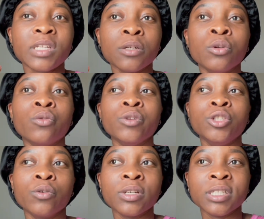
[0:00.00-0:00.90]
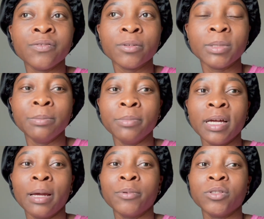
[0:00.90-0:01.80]
not rejoice if something bad
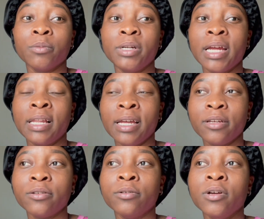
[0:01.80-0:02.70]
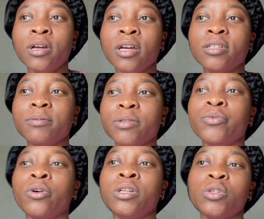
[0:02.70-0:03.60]
happens to somebody I like? You know, it's something we
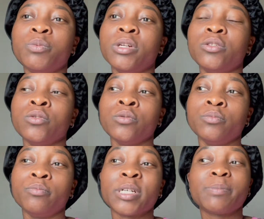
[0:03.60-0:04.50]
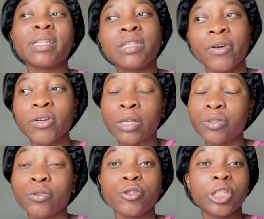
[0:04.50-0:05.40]
all need to put into perspective. I just
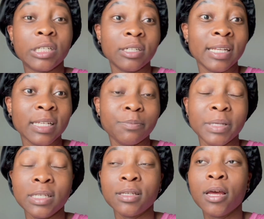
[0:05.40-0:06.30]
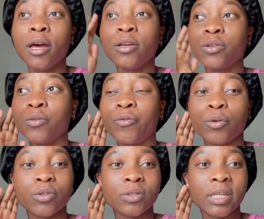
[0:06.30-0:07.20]
thought to share that piece. So for
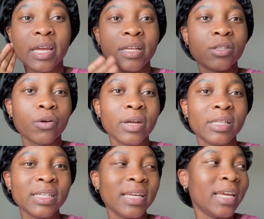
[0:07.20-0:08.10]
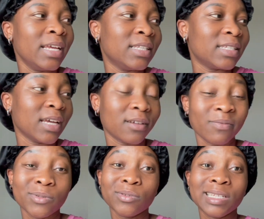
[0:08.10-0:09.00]
today, it's currently 8. I'm
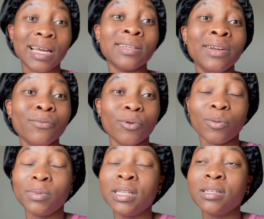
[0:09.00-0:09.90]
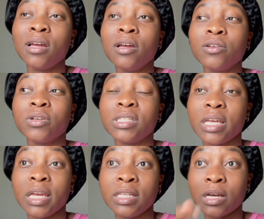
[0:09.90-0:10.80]
so tired, I didn't woke up late. So it's
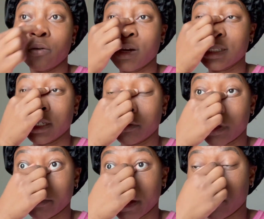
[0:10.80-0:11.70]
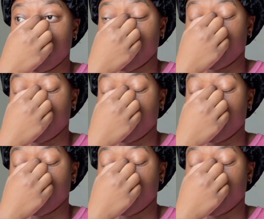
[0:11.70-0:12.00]
8. I'm gonna start sewing my own